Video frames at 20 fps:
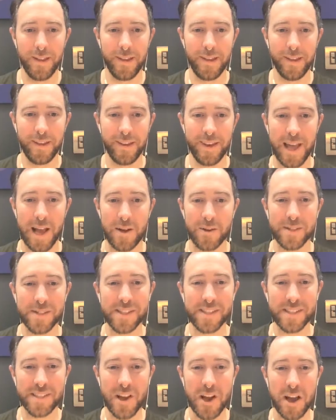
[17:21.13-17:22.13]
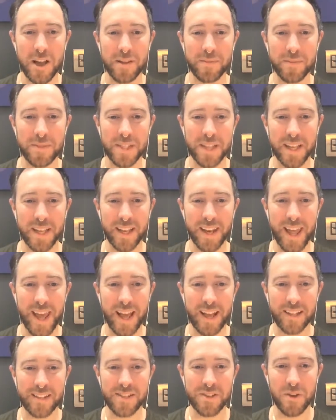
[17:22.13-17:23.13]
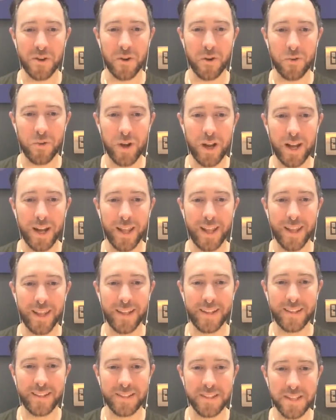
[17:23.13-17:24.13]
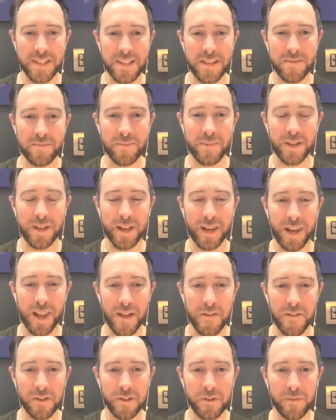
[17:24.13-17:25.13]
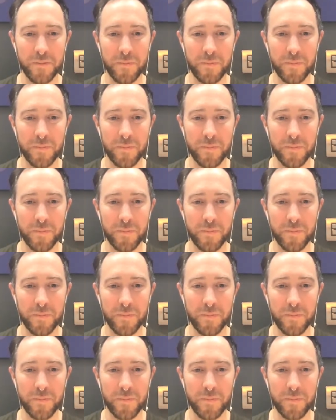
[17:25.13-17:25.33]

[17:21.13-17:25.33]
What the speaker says: Now is the time to connect on a really deep level